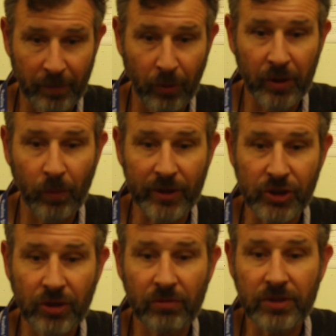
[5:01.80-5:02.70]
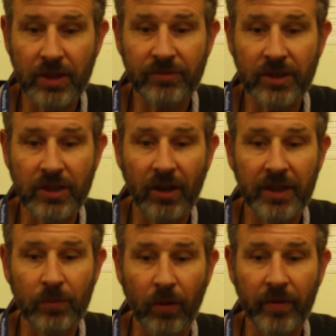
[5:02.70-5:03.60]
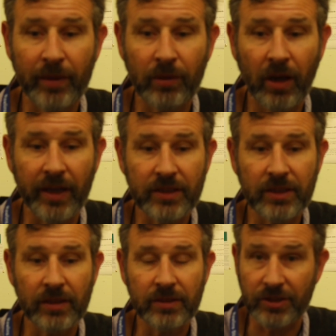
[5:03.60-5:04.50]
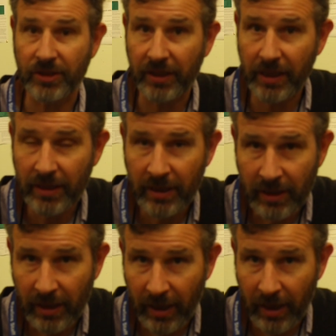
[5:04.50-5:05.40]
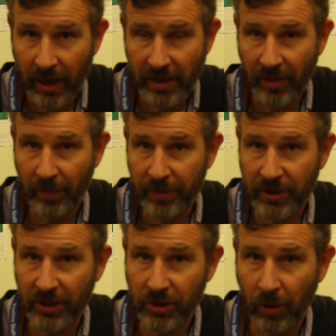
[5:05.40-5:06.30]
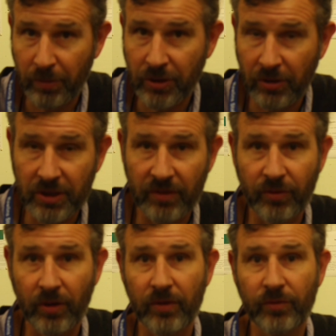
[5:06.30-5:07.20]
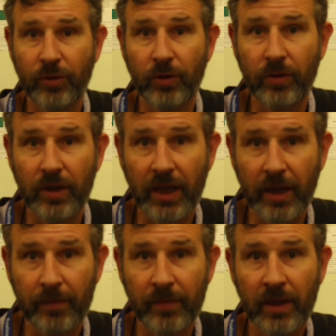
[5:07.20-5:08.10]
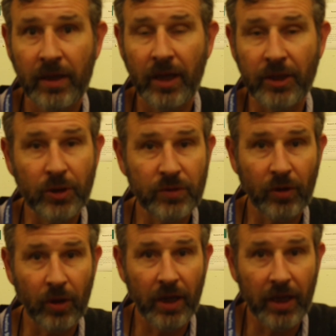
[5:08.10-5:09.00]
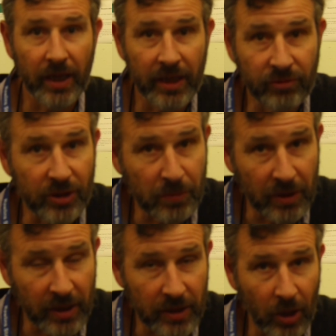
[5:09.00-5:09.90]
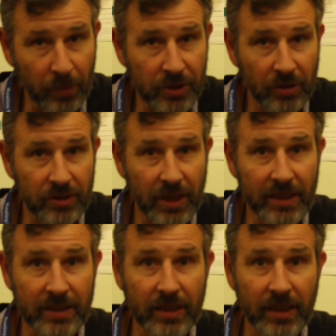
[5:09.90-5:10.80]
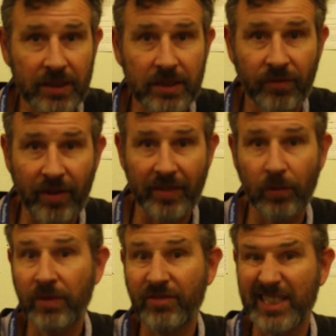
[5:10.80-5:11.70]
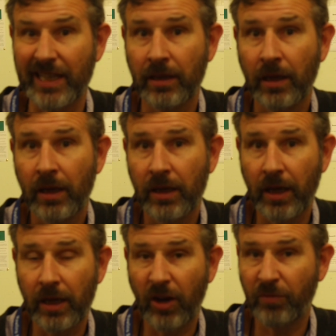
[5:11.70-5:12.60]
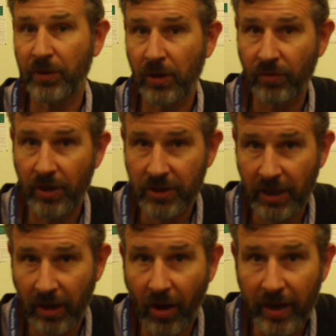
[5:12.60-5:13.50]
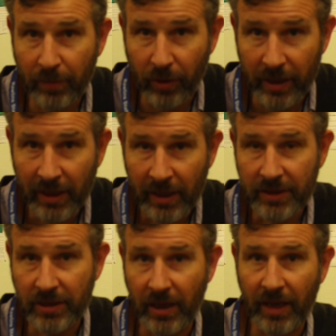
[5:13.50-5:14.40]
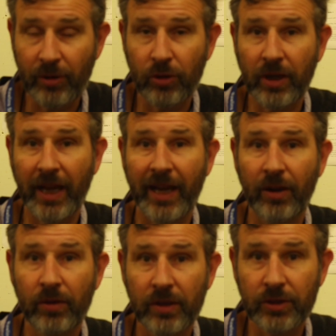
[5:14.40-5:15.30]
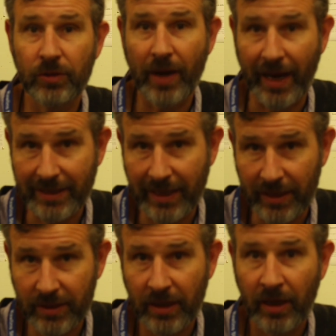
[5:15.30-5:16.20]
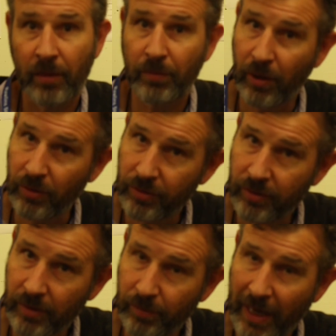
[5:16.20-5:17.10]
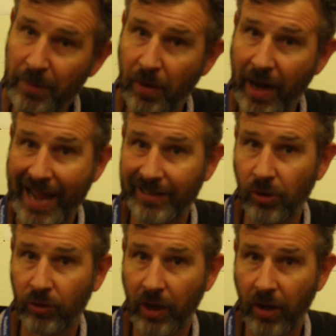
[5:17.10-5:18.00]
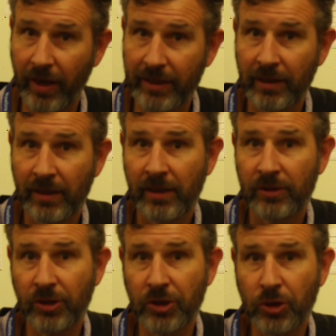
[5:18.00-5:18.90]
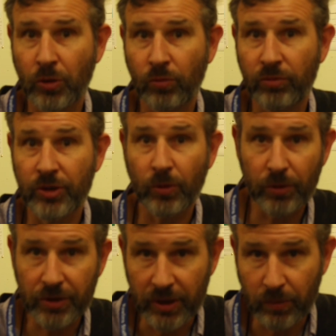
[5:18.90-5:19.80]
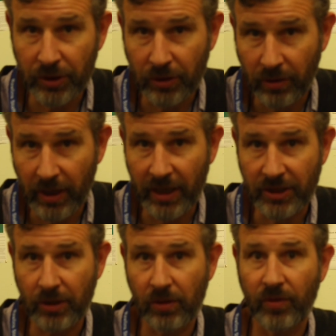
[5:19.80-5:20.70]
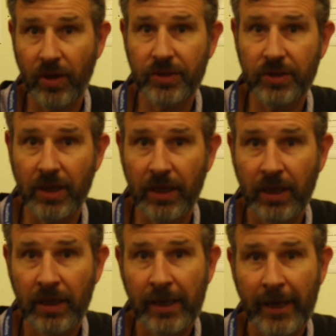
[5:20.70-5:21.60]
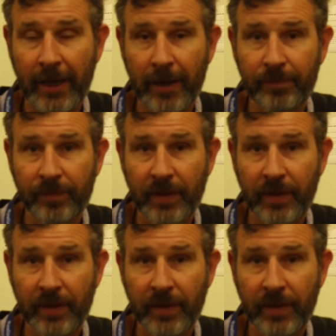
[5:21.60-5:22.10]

the point at which students have decided what they would like to study, another potential opportunity for a useful enrichment opportunity is the fact that we visit Loughborough University Library to have a look at how you access both paper and online digital resources when you're at a university. I